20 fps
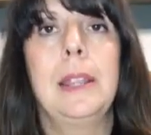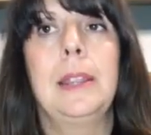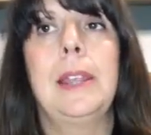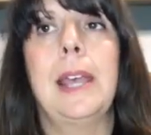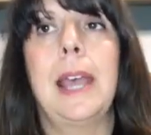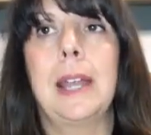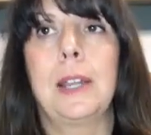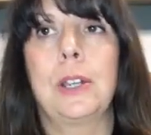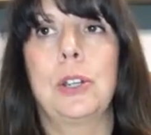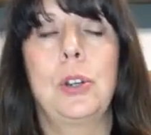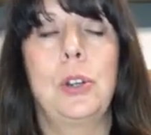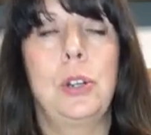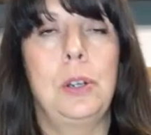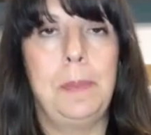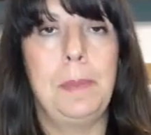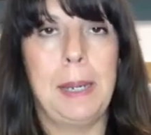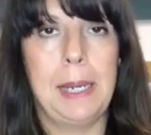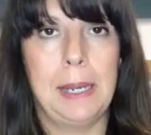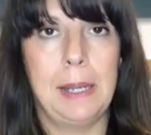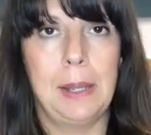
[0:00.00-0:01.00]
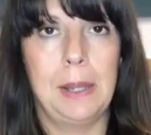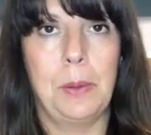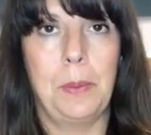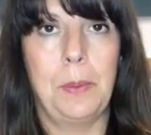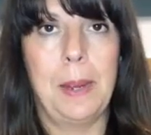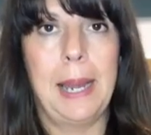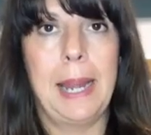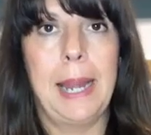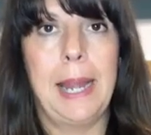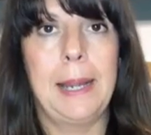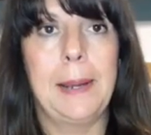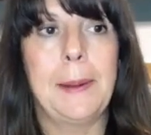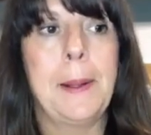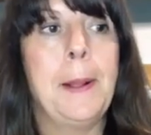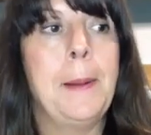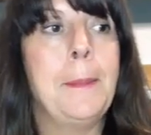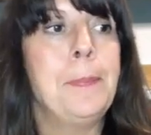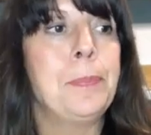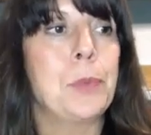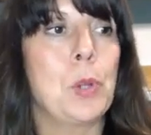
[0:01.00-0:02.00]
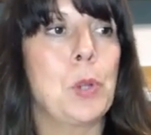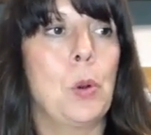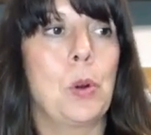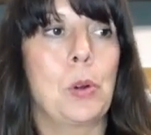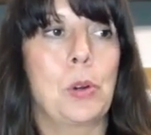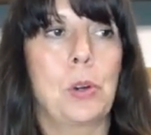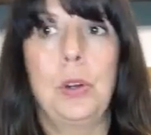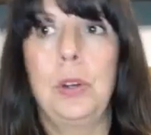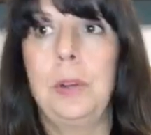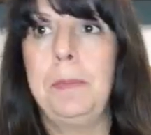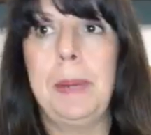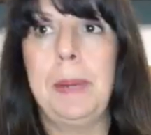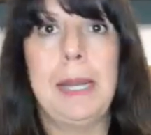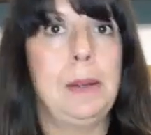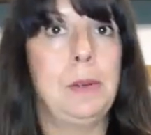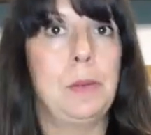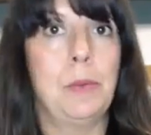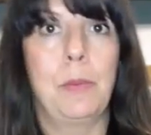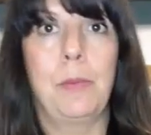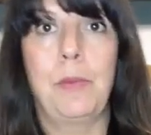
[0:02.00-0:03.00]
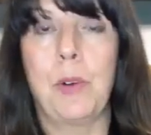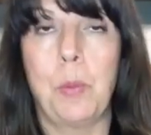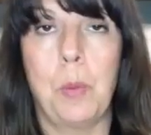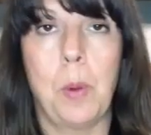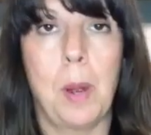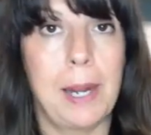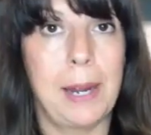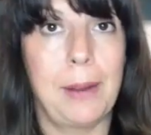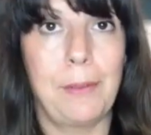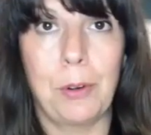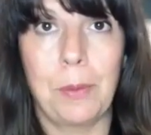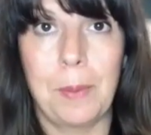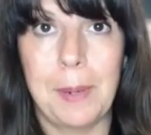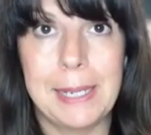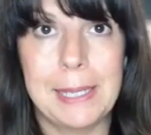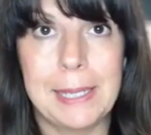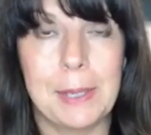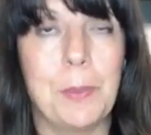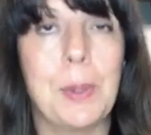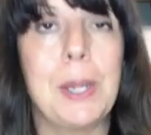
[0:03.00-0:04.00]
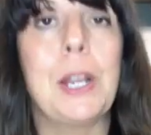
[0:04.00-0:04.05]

that could be in the way or could be for whatever reason.